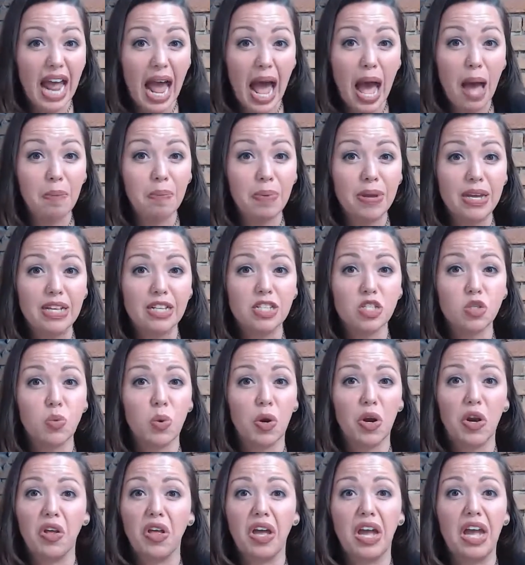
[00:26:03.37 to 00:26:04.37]
happens
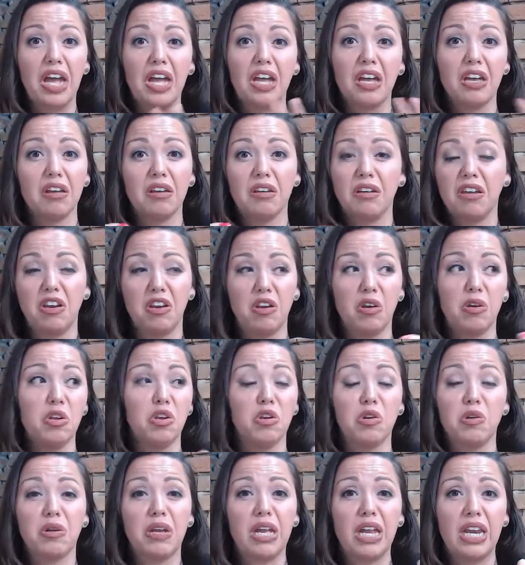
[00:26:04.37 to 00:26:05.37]
where
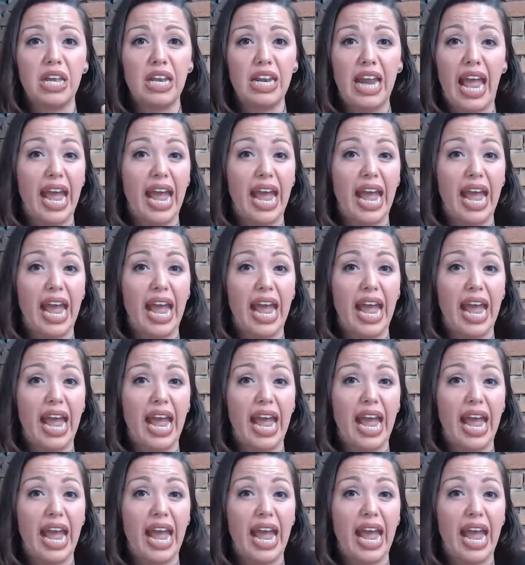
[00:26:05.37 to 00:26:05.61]
you're getting